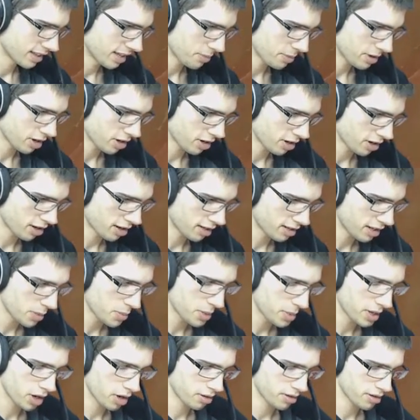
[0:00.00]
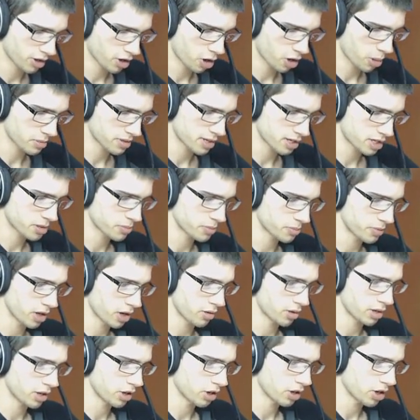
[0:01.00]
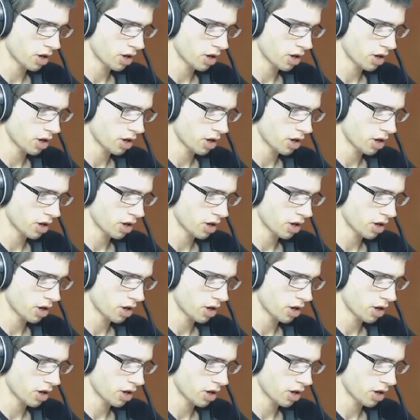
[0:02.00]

Let me know in the comment section below what